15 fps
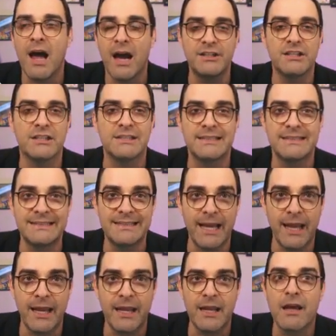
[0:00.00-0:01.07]
I just
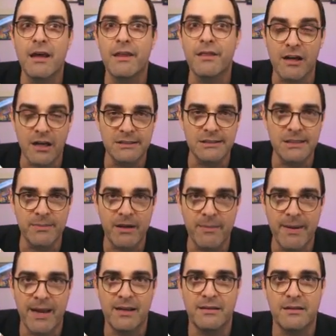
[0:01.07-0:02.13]
say the custom
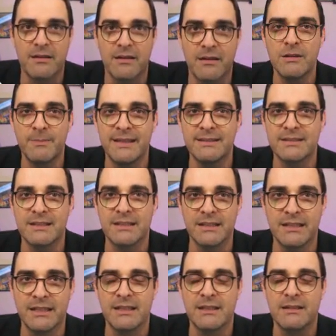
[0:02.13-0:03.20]
command to
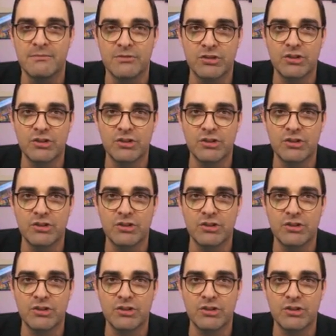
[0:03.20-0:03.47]
basically